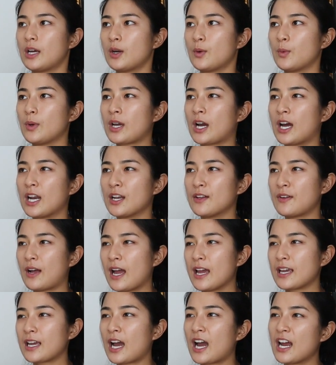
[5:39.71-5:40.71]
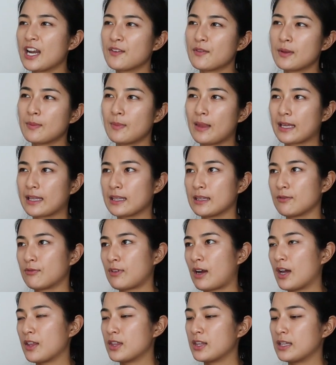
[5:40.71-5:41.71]
I kind of am like
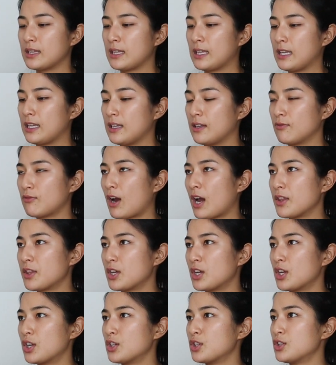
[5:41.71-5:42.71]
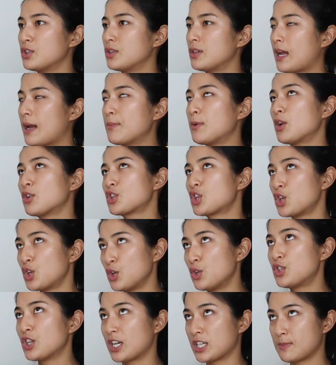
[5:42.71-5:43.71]
rather I'm not
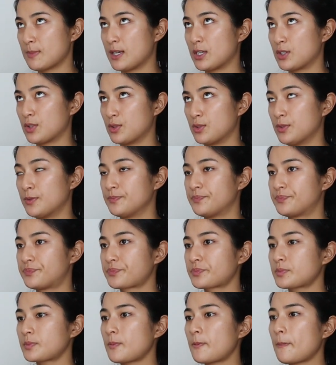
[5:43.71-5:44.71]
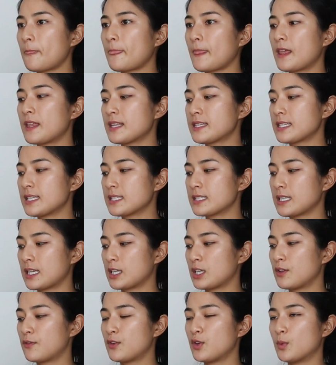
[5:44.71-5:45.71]
too judgmental in the sense
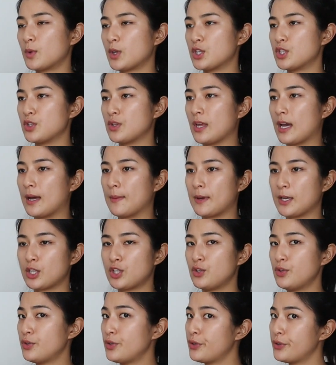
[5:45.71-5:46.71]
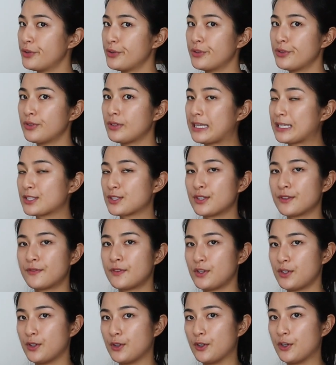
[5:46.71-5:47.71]
like if you want to do that, I'm like, you do you, that's good
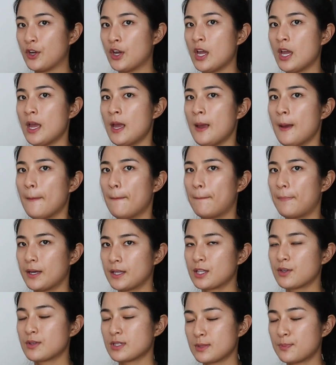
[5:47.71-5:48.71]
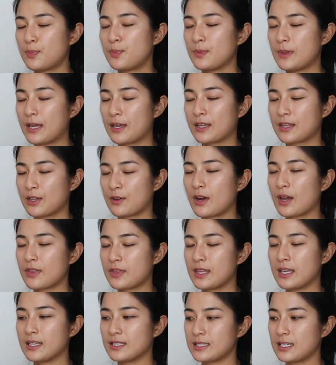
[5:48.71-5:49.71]
for you. But there are
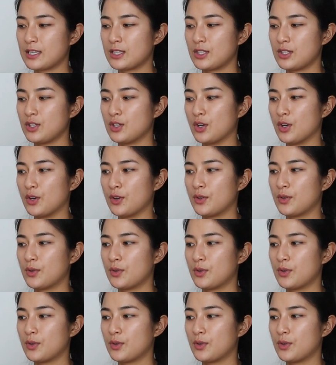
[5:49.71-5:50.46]
things that, you know,